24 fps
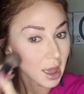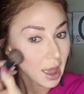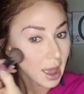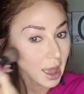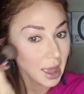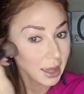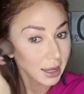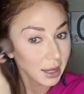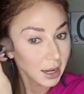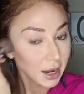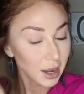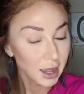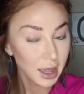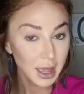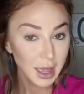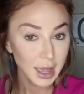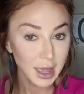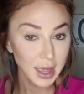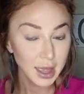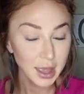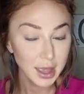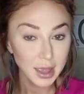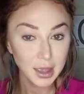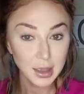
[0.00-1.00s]
Hey, girl,
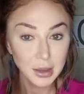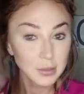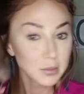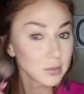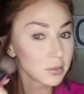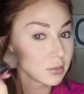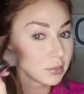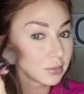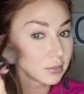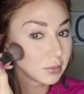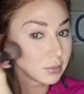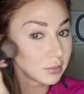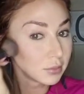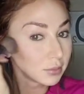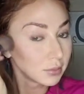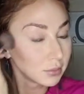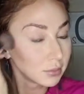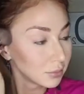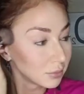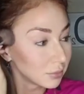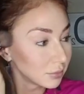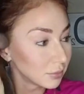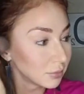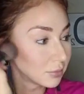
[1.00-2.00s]
hey.
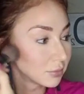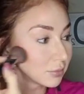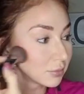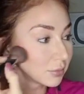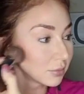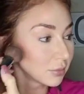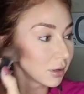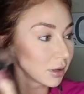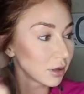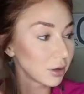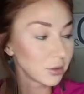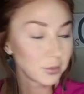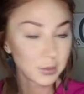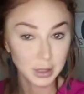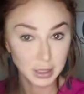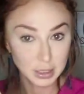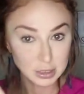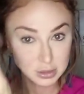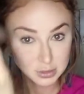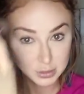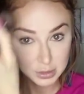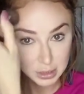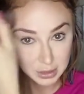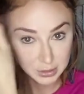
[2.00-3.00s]
Oh my
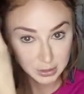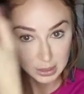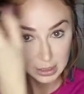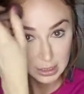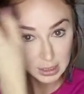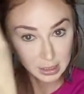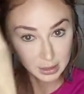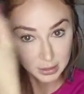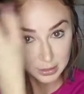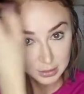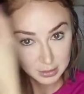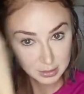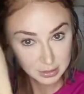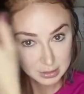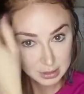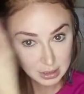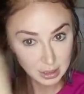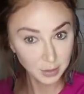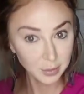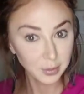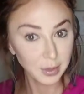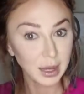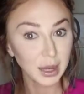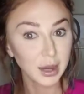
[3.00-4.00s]
gosh, what are you eating? Is
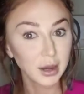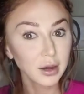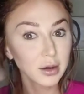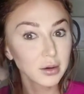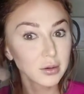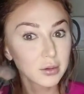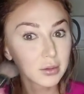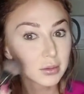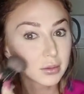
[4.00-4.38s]
that a pear?